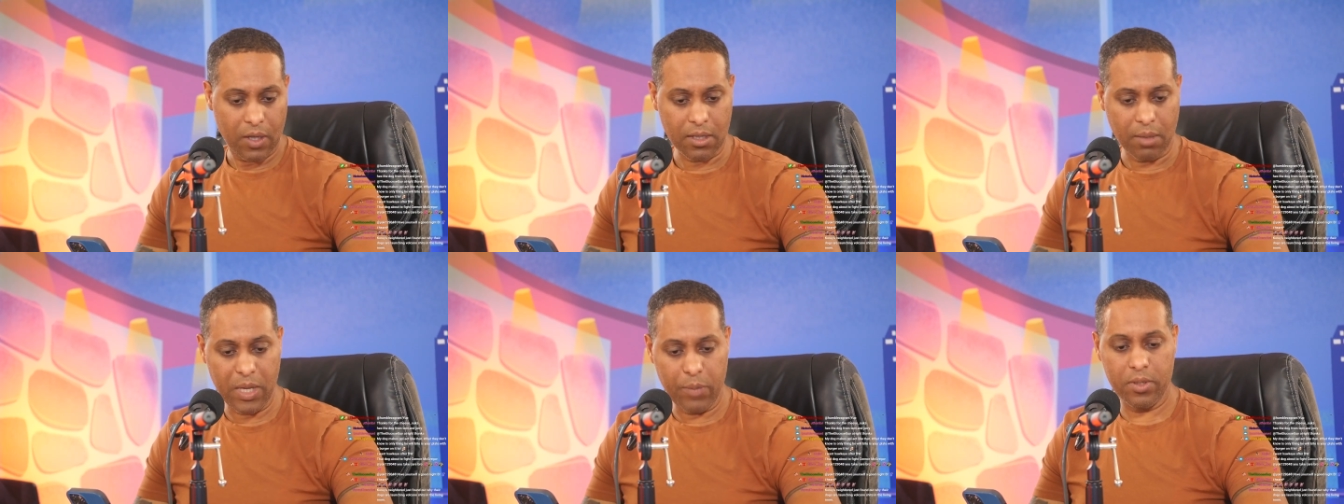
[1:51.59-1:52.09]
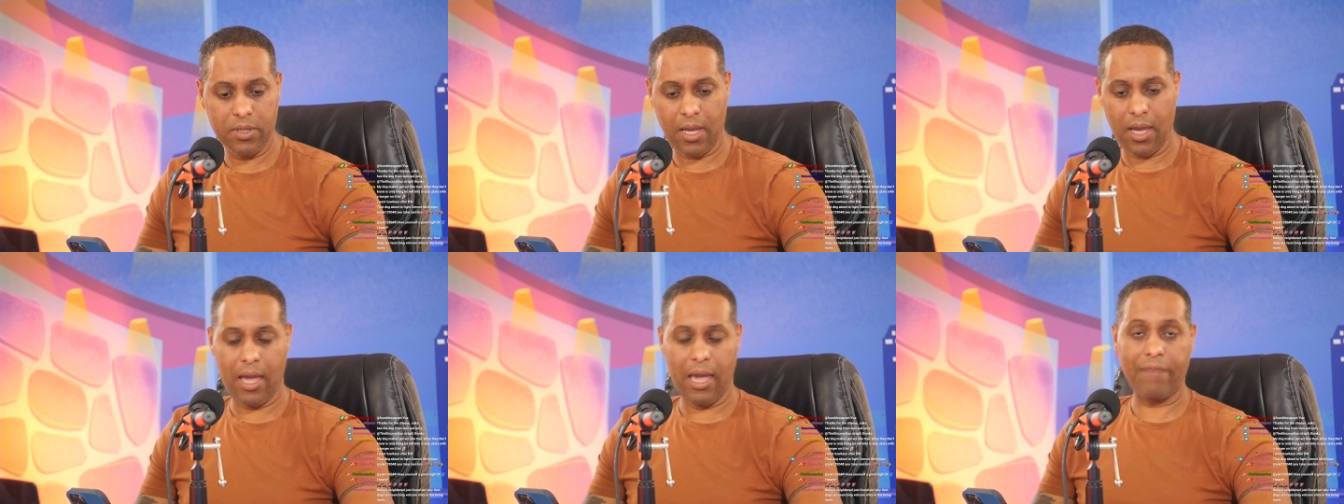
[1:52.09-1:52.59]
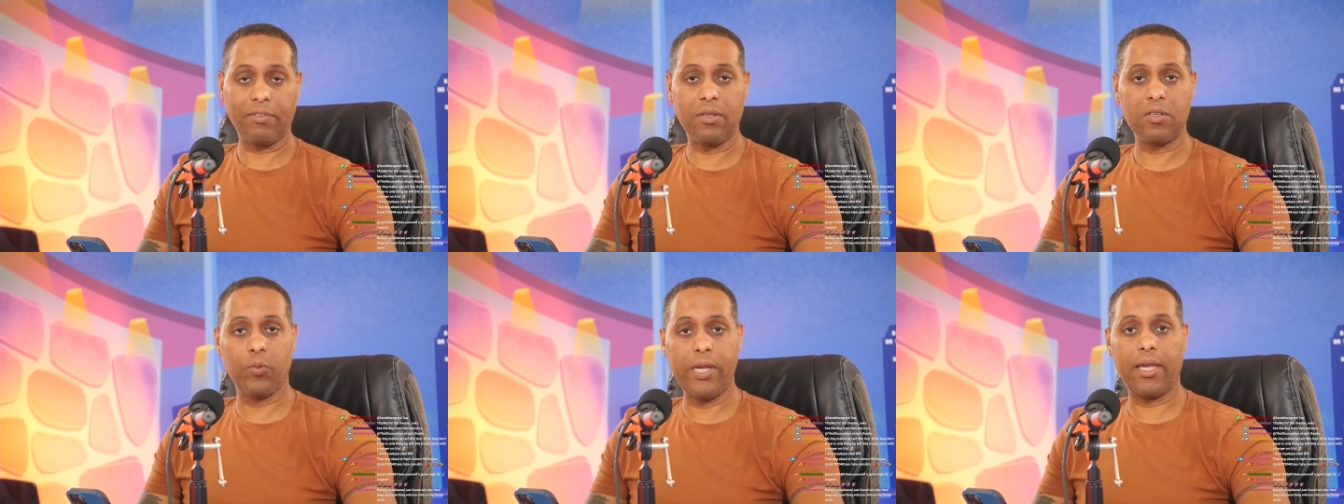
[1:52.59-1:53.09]
some people say, hey,
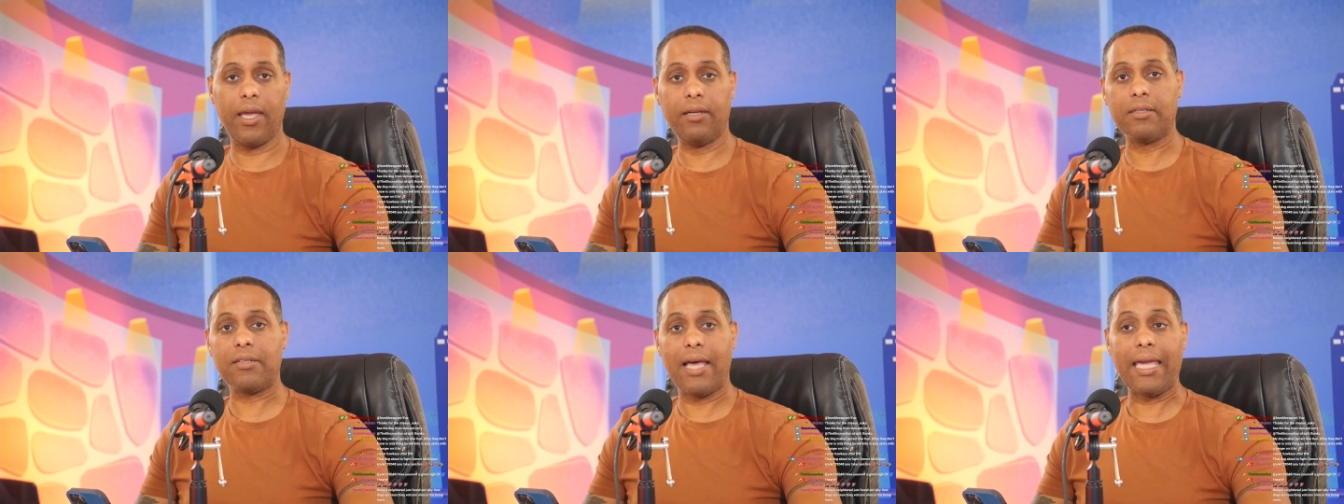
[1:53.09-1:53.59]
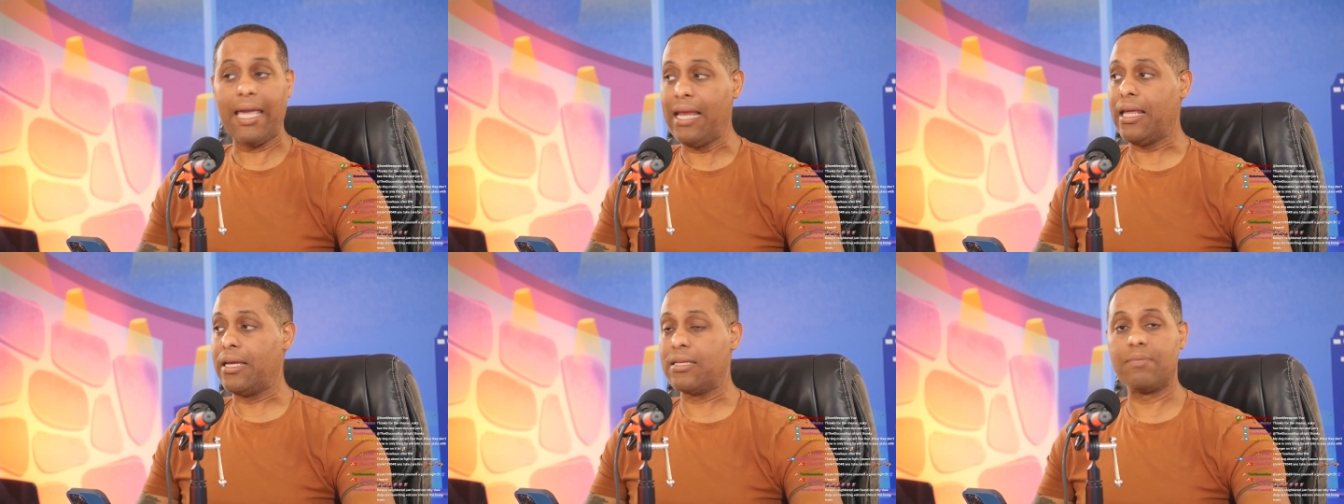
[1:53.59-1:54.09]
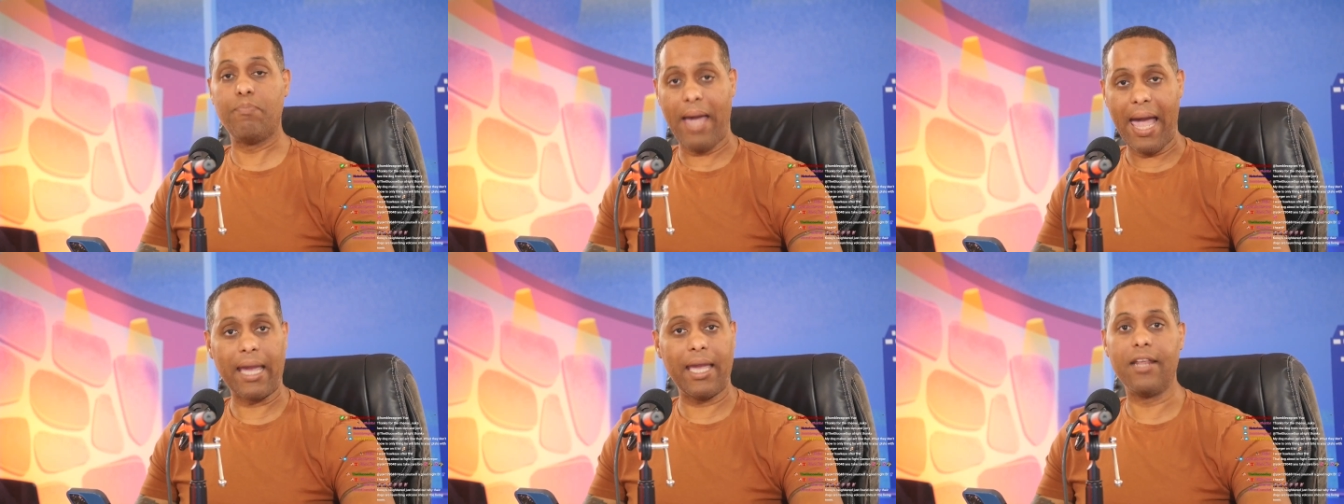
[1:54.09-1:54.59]
after this weekend, looks like it is
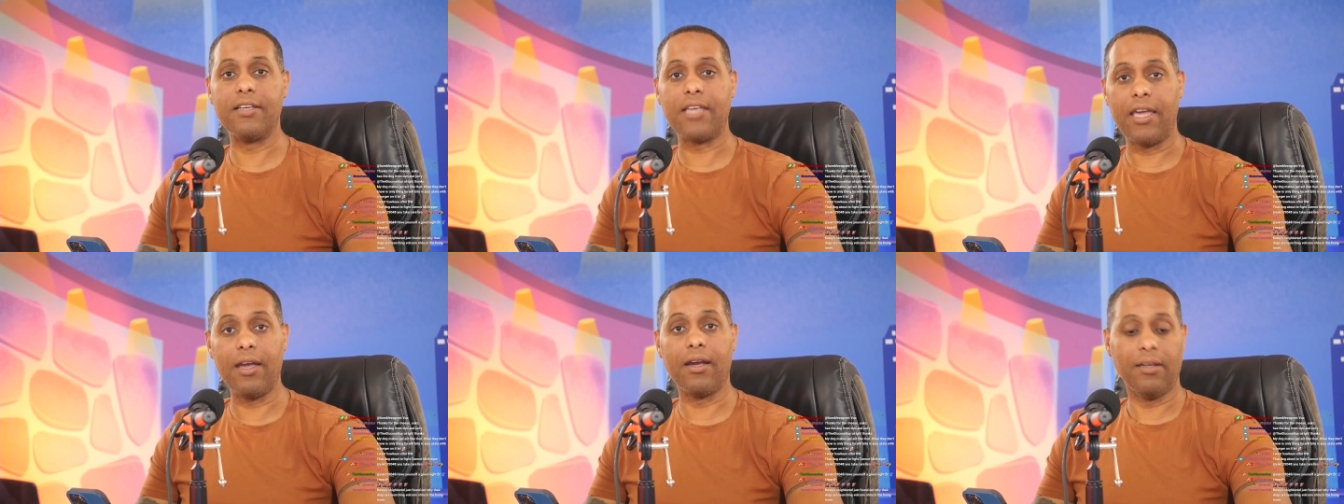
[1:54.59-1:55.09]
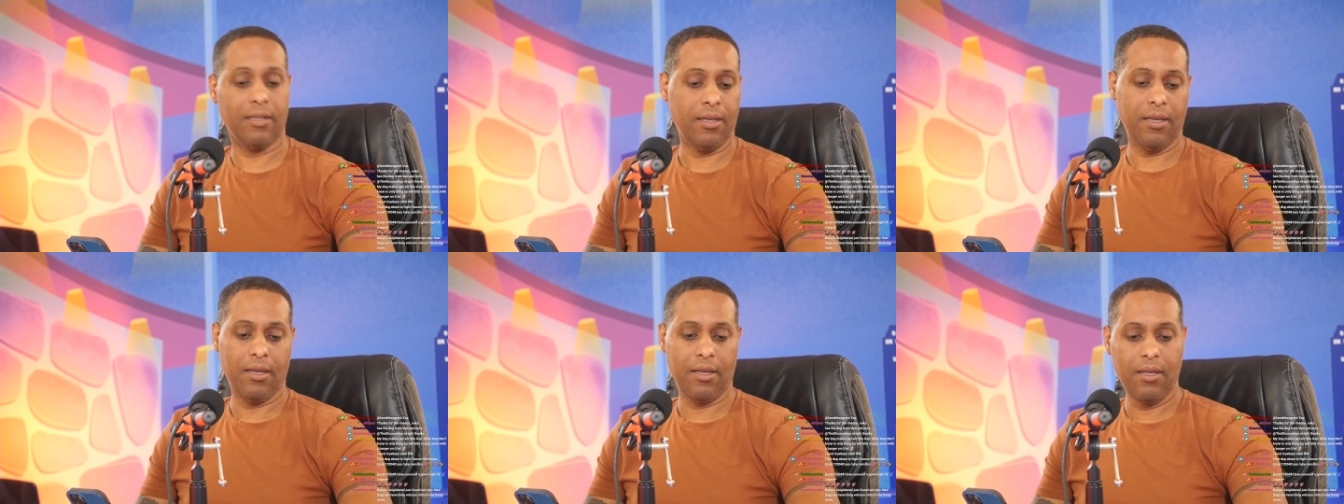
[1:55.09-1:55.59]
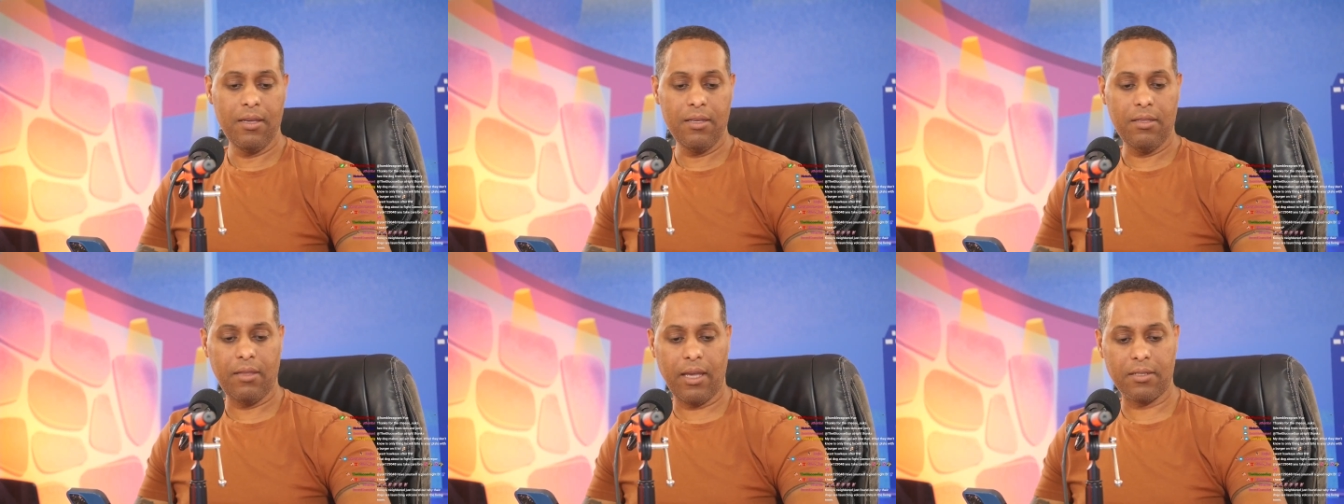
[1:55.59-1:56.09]
back, it is here
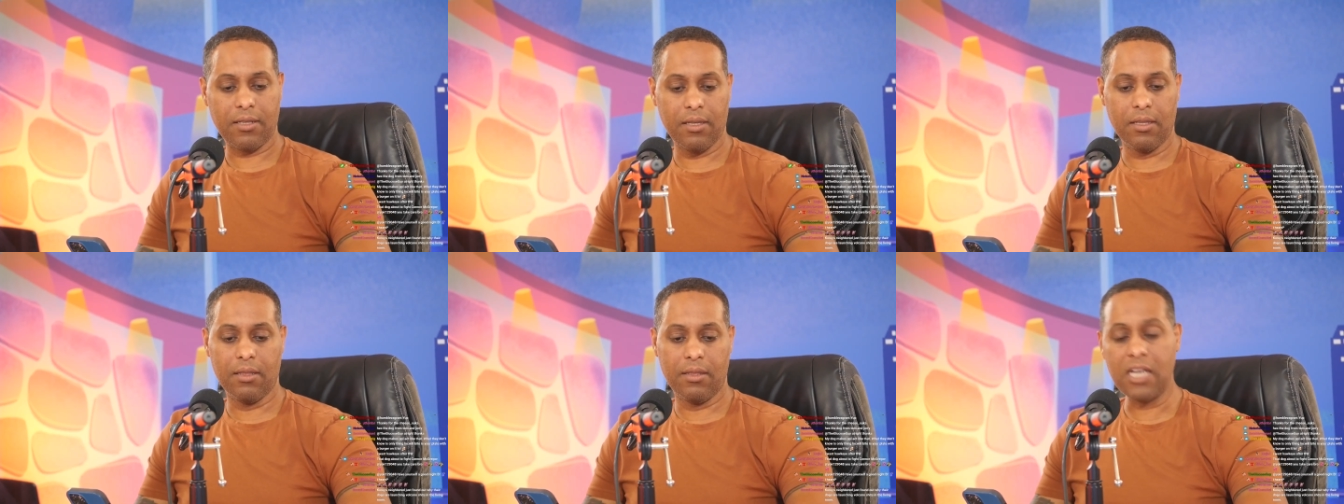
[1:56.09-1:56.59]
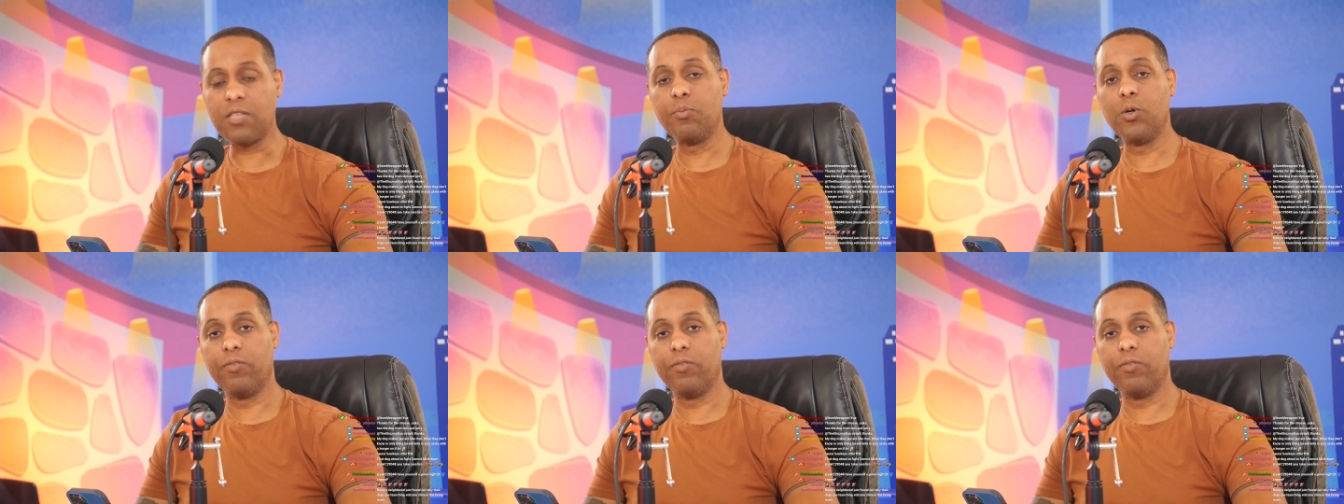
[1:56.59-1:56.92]
thanks to this